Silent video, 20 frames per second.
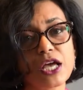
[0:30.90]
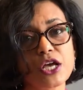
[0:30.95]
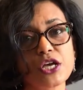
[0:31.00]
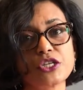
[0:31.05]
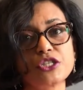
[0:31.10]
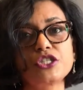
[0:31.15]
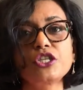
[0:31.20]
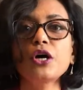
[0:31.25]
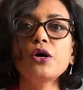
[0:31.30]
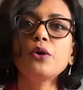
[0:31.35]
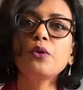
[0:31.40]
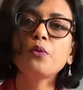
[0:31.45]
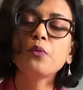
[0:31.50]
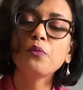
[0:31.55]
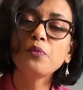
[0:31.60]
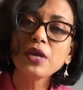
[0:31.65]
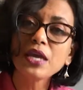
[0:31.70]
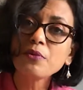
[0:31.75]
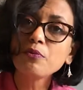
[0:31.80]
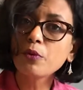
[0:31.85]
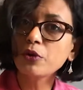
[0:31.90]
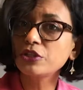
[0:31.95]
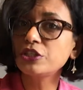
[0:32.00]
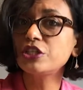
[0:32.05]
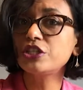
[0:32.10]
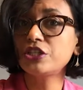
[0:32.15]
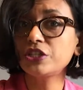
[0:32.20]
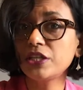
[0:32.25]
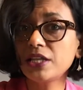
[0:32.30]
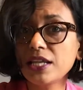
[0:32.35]
So we wanted
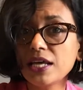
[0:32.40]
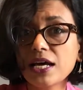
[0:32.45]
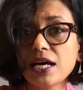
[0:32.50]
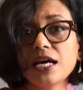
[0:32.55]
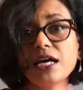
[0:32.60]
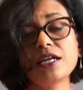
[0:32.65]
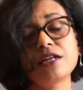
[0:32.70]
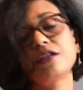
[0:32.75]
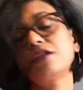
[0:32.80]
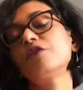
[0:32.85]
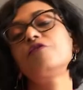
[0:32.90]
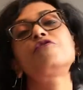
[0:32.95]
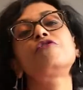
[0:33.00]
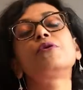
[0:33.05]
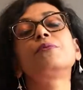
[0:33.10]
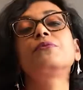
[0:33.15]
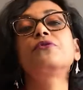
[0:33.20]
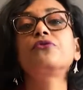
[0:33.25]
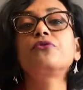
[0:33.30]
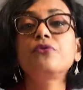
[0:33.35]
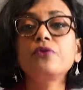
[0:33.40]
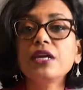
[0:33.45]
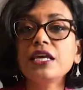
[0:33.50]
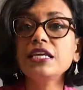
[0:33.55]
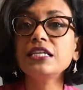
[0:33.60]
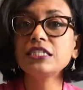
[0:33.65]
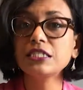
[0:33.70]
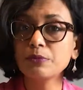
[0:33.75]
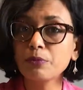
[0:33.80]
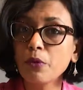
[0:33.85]
to learn from 3
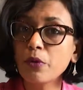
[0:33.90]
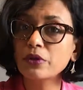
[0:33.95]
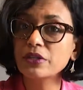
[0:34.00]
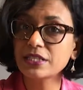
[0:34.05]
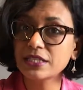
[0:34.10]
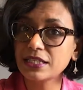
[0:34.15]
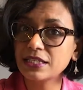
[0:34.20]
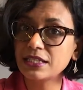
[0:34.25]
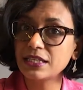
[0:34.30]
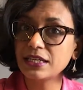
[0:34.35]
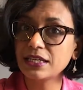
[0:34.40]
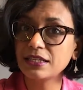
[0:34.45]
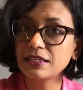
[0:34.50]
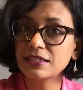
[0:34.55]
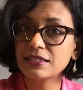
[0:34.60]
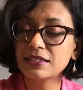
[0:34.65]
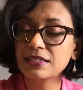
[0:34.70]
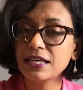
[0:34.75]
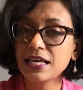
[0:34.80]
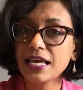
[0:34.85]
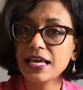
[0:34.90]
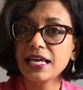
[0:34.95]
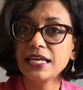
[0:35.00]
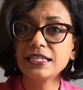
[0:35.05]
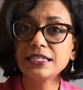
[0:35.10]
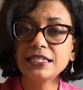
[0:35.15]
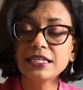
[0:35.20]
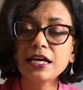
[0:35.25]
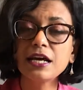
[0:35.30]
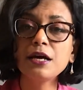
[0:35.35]
small cities in
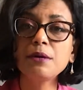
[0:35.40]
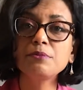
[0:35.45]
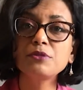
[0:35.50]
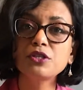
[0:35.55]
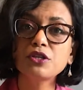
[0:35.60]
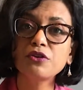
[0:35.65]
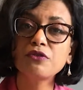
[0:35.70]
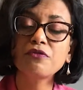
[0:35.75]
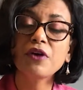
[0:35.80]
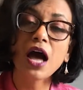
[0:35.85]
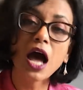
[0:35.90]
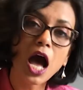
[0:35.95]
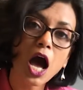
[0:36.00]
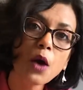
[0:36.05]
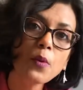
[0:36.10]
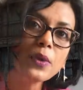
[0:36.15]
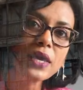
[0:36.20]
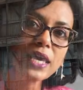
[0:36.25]
terms of how we